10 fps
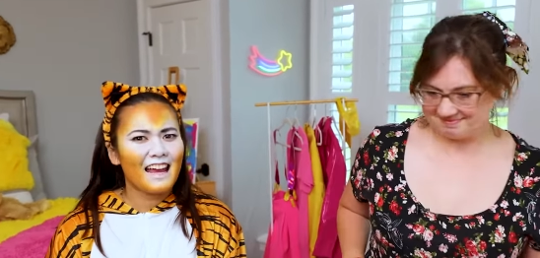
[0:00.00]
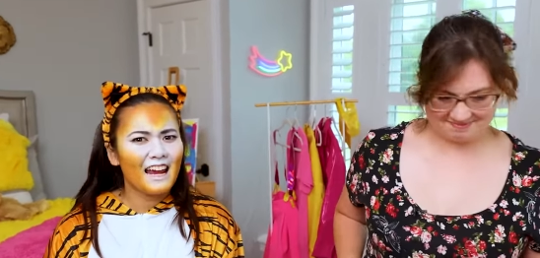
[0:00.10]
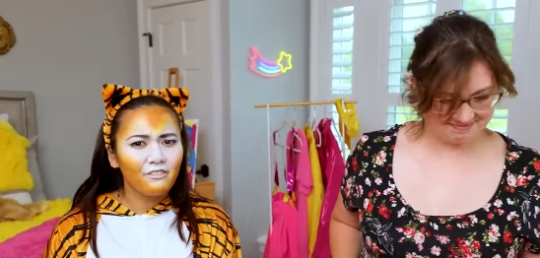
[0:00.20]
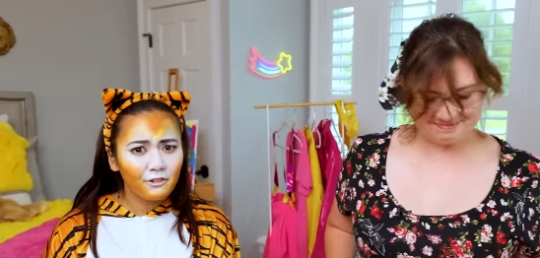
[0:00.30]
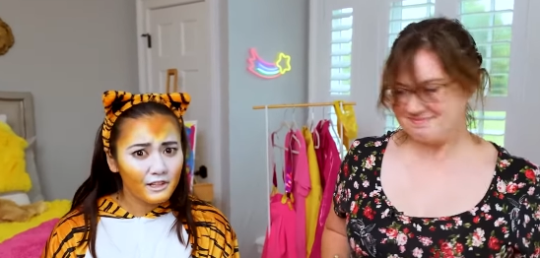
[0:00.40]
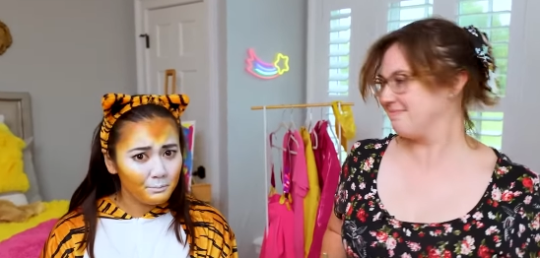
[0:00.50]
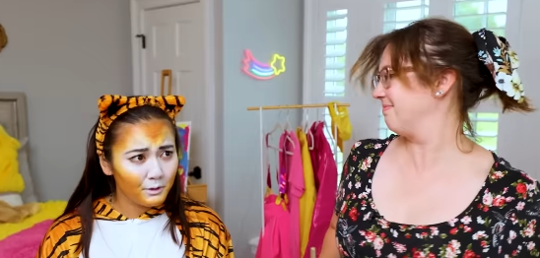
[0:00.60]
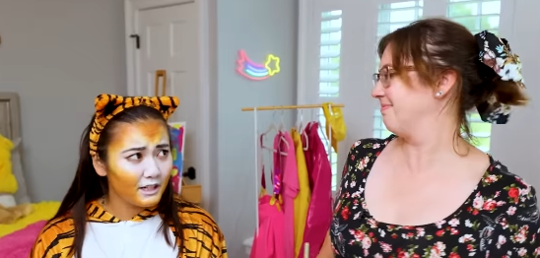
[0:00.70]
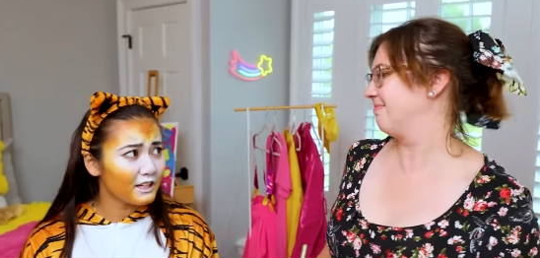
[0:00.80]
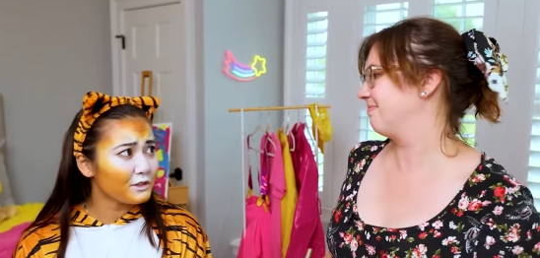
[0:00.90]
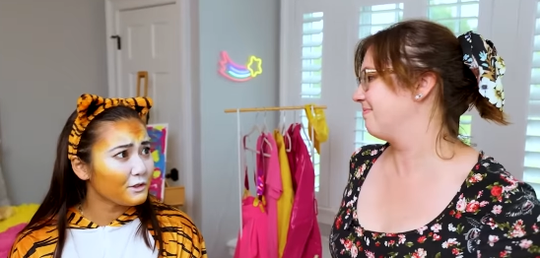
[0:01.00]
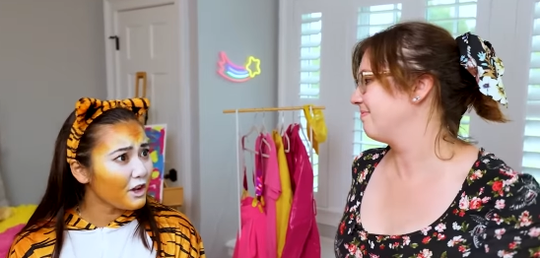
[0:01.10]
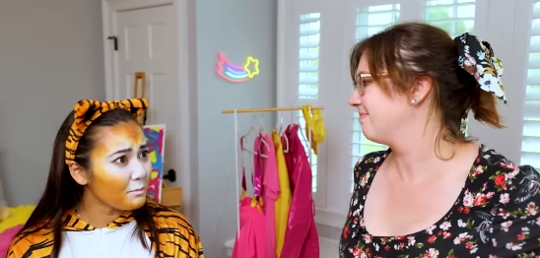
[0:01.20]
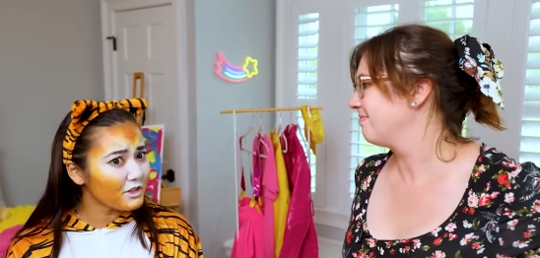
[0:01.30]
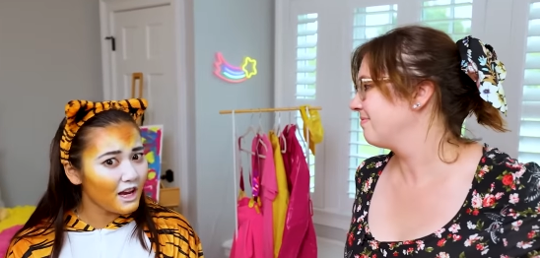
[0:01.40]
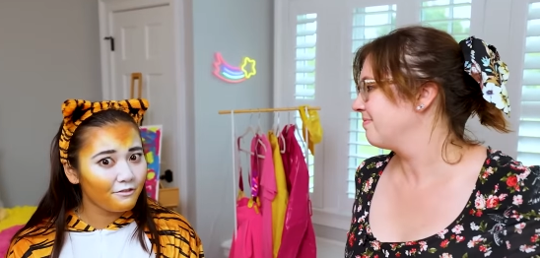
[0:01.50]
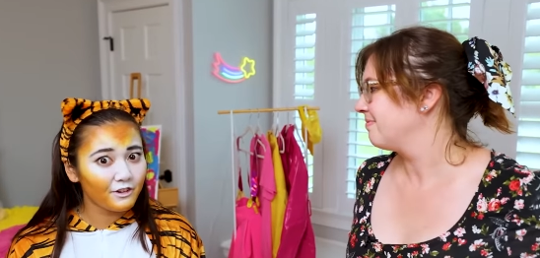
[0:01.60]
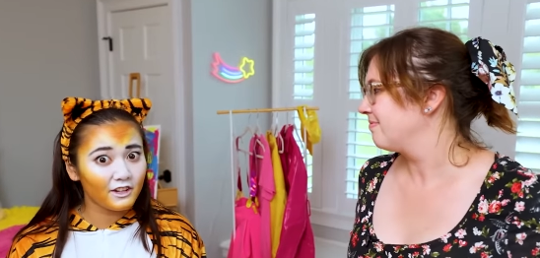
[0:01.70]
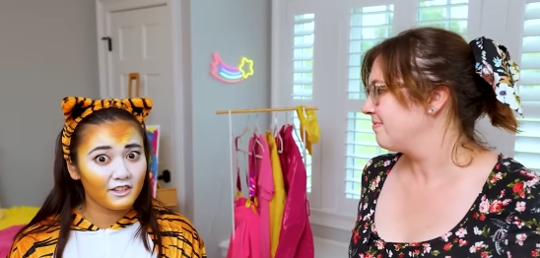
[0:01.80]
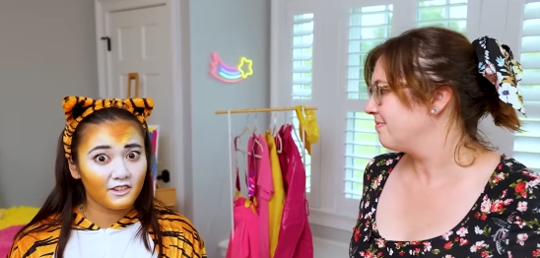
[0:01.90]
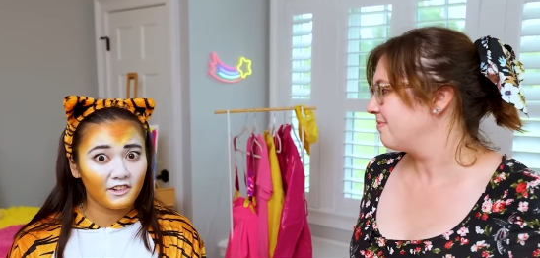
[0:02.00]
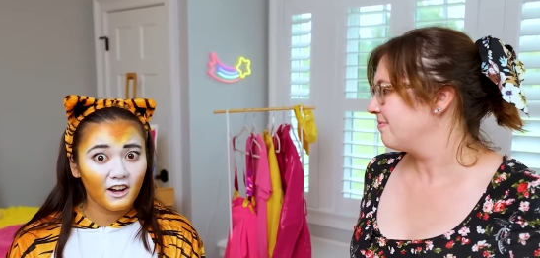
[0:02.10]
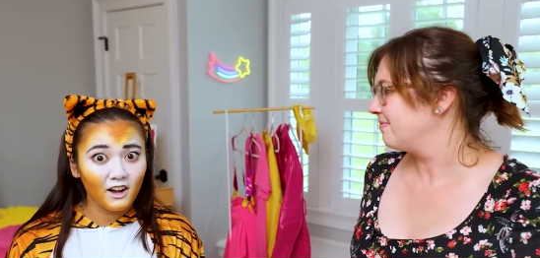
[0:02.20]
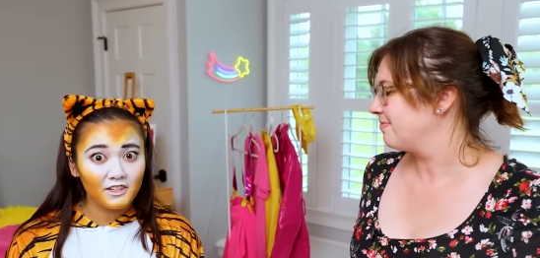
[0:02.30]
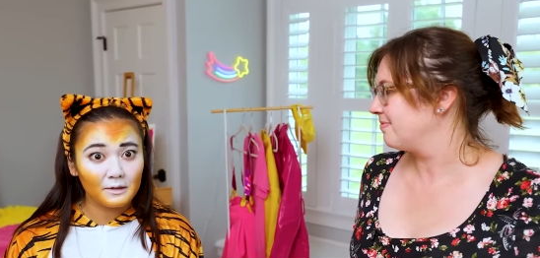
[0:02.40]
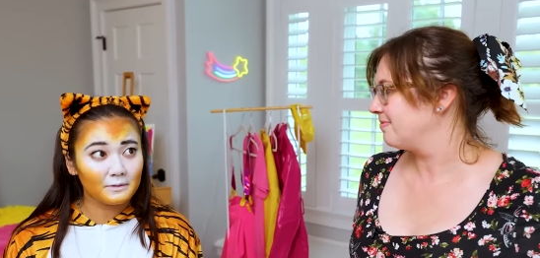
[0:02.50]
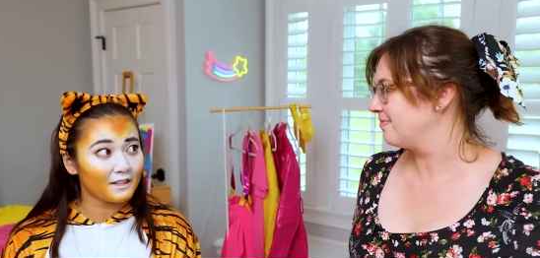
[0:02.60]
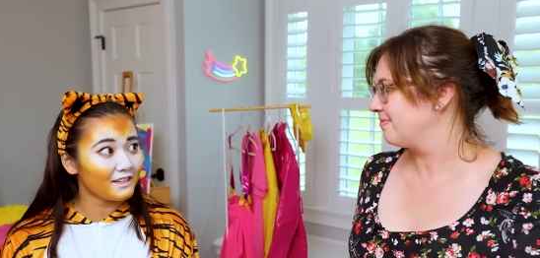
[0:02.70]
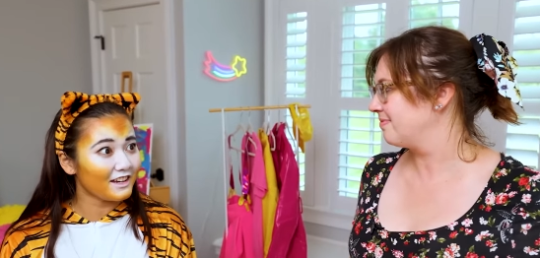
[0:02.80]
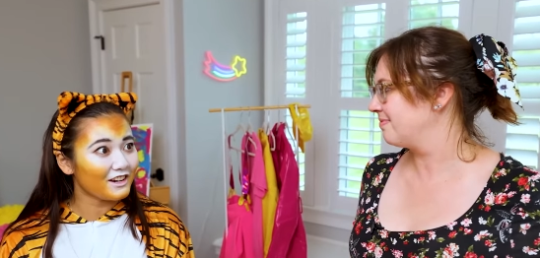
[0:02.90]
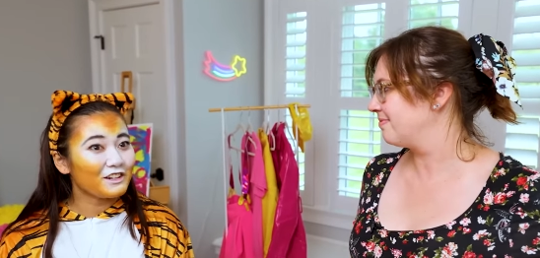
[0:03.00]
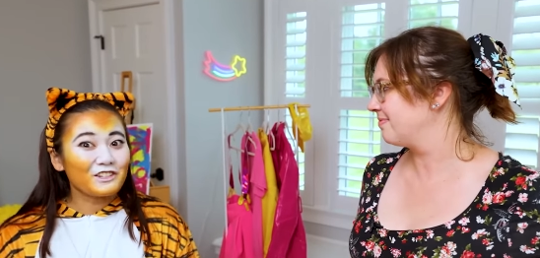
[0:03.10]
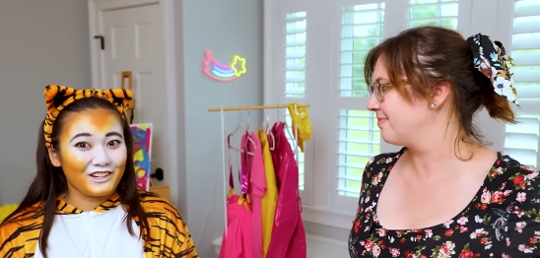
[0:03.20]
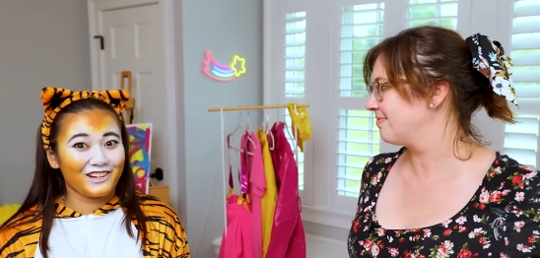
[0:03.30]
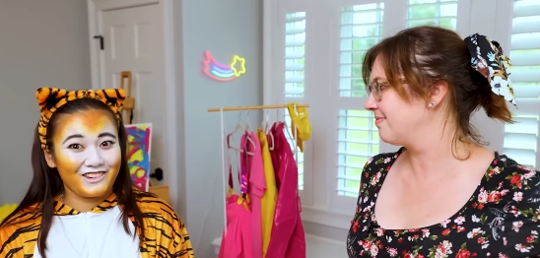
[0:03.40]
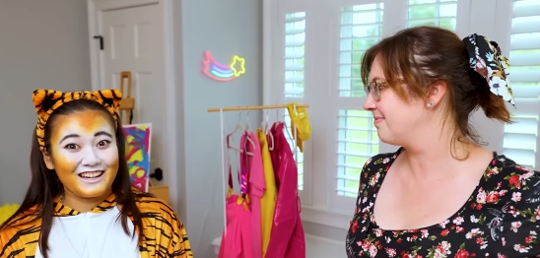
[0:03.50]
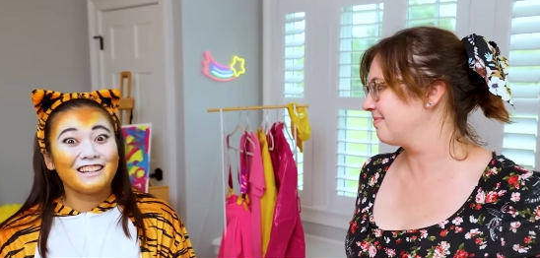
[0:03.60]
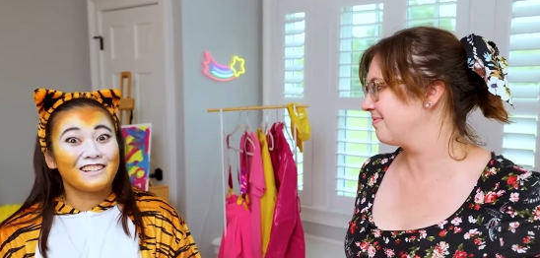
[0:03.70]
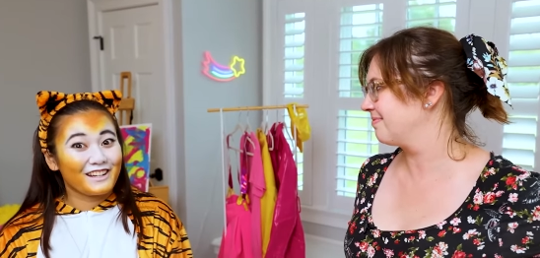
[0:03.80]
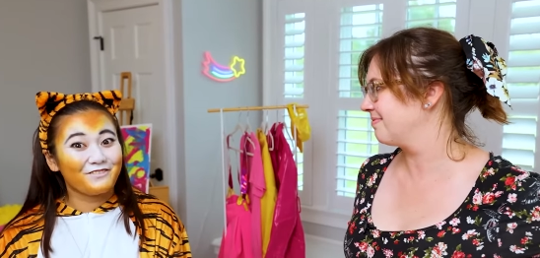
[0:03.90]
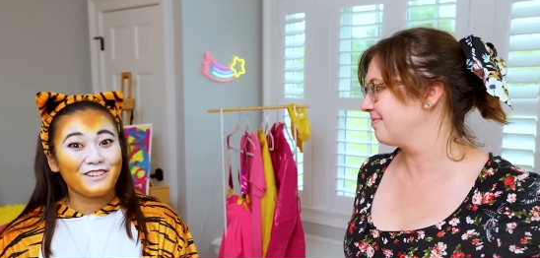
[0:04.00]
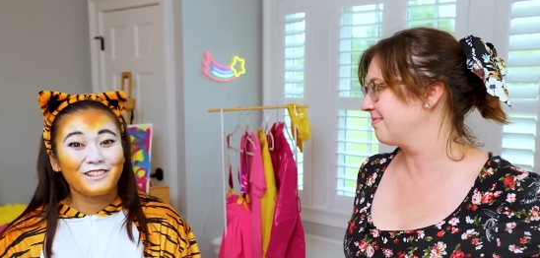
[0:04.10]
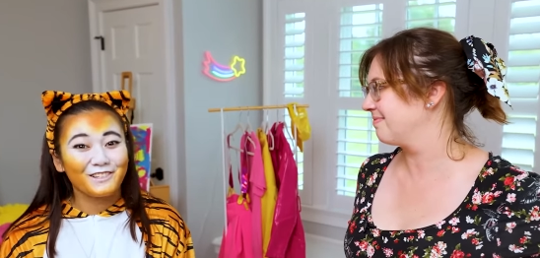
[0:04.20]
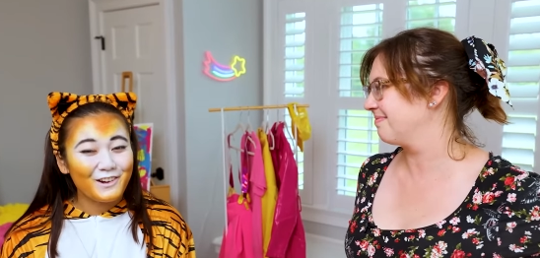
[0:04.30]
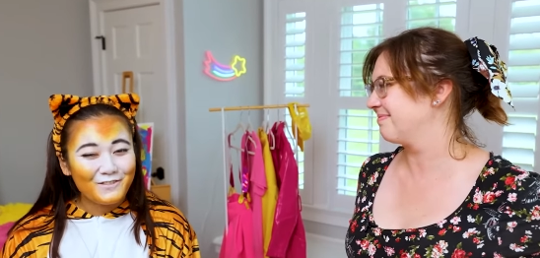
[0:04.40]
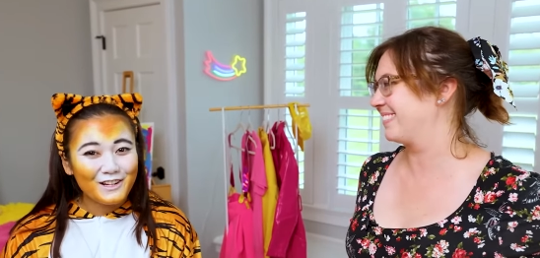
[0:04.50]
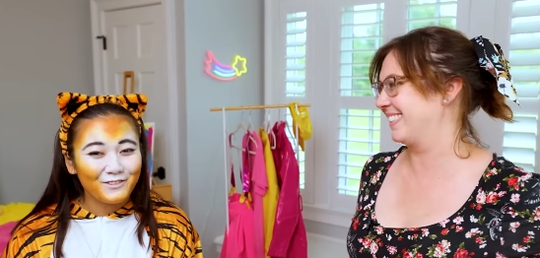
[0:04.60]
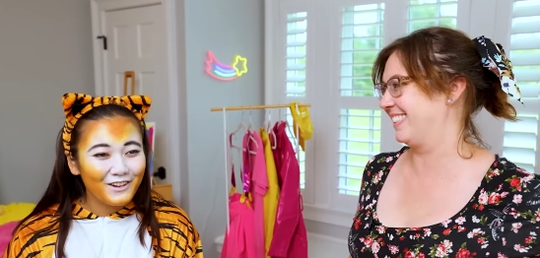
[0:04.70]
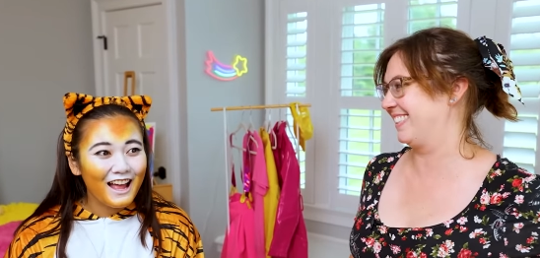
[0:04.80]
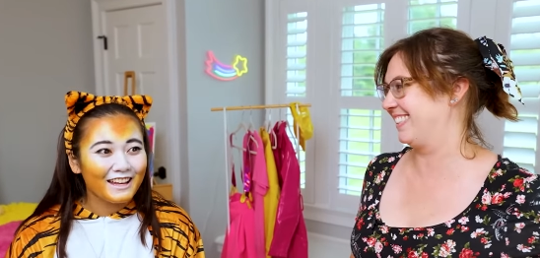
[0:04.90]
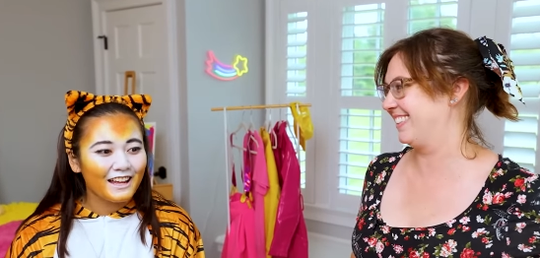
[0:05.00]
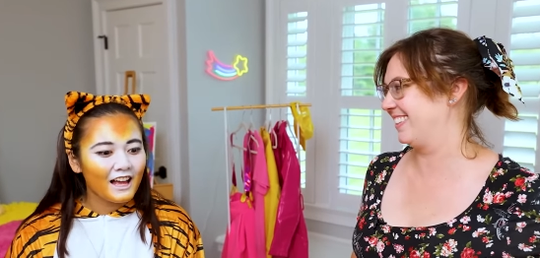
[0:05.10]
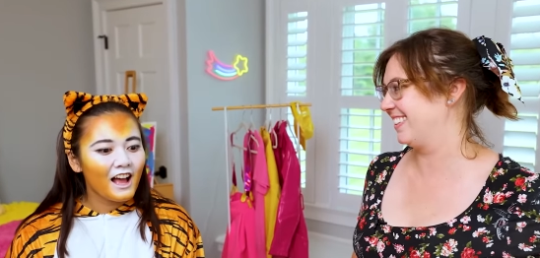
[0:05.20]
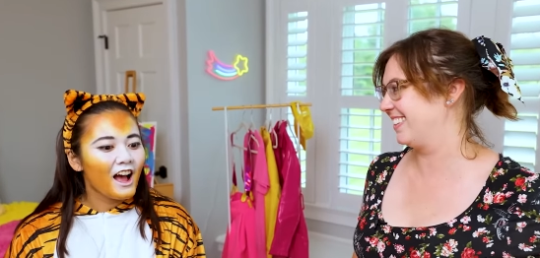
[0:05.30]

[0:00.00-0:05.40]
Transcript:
Speaker 1: Everyone's putting in so much effort into their costumes this year. Trick or treating is gonna be so much fun.